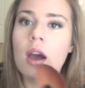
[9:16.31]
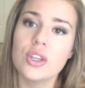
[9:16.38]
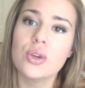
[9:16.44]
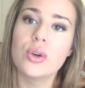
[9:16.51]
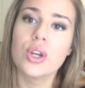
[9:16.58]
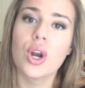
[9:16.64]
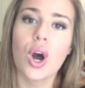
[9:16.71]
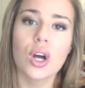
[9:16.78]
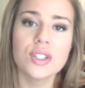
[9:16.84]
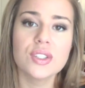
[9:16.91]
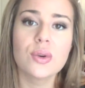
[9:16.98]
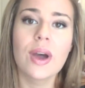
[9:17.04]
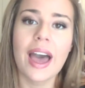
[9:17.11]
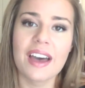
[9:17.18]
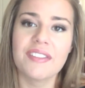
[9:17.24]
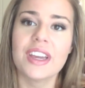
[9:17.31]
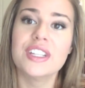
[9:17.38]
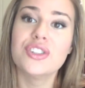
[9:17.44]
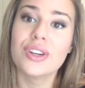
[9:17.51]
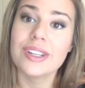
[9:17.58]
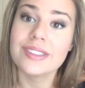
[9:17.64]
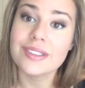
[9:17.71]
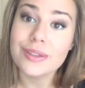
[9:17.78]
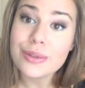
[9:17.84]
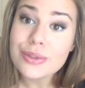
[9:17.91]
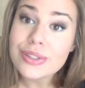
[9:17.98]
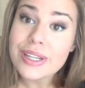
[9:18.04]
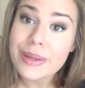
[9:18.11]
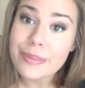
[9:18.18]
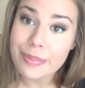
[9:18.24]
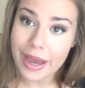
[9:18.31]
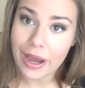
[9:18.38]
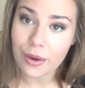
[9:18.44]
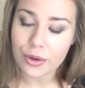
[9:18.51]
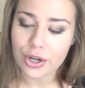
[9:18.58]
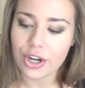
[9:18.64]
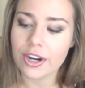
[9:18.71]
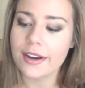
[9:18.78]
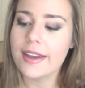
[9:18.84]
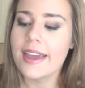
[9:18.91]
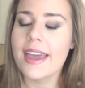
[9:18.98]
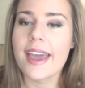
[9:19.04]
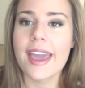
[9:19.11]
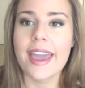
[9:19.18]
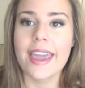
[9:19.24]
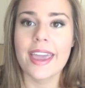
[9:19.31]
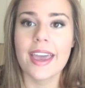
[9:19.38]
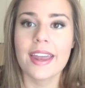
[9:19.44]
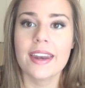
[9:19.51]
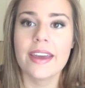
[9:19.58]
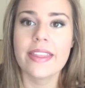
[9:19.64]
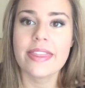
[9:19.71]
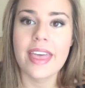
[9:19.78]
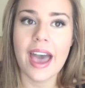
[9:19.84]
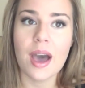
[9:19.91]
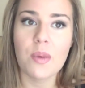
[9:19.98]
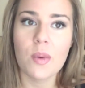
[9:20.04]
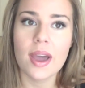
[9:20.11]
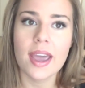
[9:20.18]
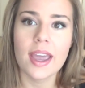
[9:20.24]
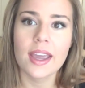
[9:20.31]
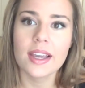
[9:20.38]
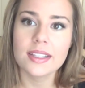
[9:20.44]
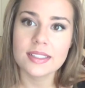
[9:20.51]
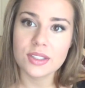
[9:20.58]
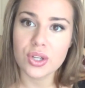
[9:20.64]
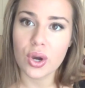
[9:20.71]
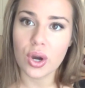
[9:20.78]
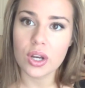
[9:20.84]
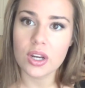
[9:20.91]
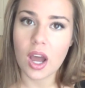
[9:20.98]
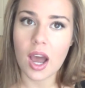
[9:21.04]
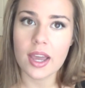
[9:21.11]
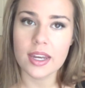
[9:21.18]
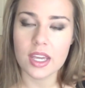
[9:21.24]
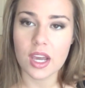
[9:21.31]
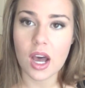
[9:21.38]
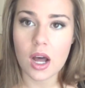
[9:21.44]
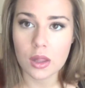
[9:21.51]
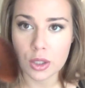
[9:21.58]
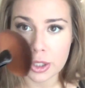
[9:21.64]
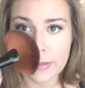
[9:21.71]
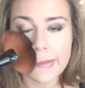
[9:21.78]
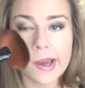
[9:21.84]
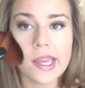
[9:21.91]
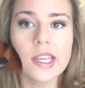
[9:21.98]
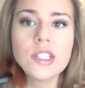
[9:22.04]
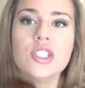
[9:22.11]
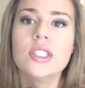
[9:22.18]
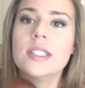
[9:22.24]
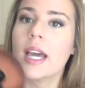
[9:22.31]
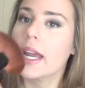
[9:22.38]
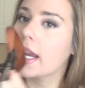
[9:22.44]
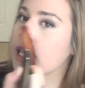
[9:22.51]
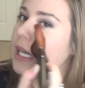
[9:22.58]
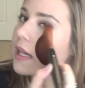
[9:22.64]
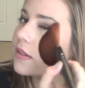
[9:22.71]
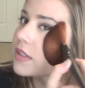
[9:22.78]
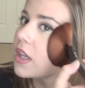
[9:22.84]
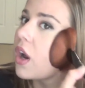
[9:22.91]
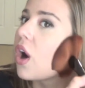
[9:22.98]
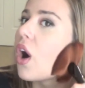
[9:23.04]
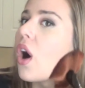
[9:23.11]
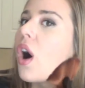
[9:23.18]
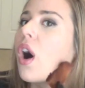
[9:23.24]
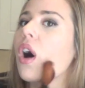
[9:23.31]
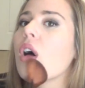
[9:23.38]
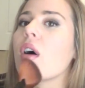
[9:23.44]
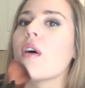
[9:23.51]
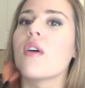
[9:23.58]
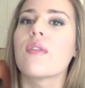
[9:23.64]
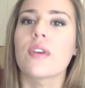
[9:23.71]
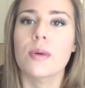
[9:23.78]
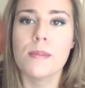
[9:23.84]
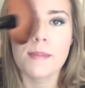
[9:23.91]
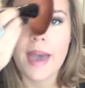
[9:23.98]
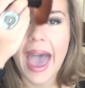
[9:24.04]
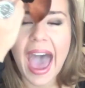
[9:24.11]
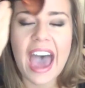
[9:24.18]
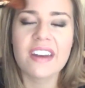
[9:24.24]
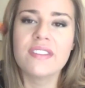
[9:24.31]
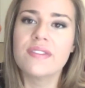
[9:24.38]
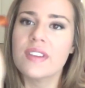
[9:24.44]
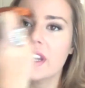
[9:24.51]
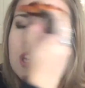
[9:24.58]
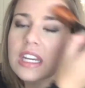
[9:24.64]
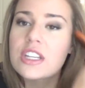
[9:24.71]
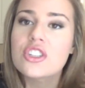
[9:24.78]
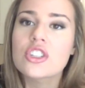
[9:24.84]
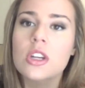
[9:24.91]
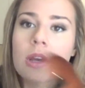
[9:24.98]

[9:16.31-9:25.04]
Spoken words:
You could also have a translucent powder, and that way it's not any color, but it just kind of gives an all over matte finish.